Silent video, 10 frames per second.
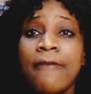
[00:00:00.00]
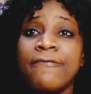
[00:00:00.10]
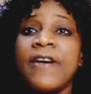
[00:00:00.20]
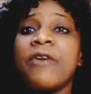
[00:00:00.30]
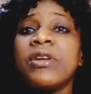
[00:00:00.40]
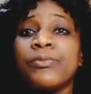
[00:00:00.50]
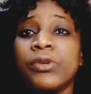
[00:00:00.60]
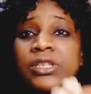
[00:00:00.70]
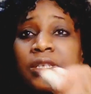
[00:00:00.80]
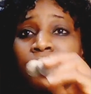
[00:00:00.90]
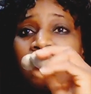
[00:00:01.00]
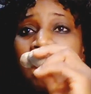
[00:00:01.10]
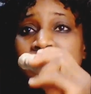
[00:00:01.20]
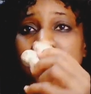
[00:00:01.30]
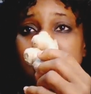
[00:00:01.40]
a very important
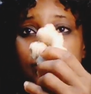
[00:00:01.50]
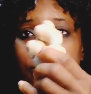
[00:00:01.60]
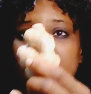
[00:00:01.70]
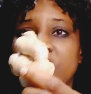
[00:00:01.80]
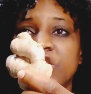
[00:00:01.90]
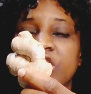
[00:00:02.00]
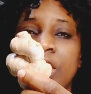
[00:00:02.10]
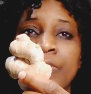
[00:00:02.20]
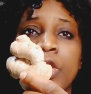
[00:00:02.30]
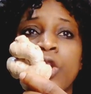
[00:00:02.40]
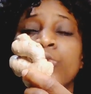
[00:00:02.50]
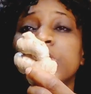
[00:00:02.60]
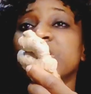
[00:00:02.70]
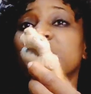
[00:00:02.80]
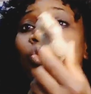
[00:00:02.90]
plant, ginger,
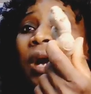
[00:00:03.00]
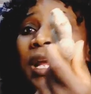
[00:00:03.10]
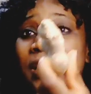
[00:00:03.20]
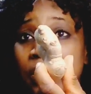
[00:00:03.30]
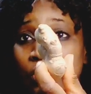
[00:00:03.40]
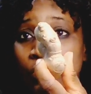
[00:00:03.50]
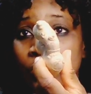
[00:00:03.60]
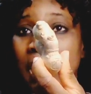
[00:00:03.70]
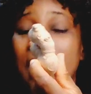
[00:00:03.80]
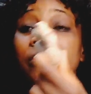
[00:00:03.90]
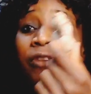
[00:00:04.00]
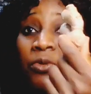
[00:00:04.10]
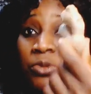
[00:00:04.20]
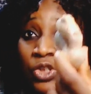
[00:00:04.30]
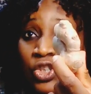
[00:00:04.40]
which is widely known and
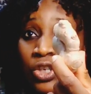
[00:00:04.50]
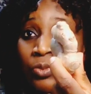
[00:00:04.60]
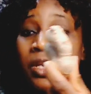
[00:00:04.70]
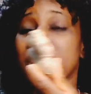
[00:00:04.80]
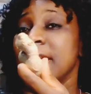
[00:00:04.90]
very cheap.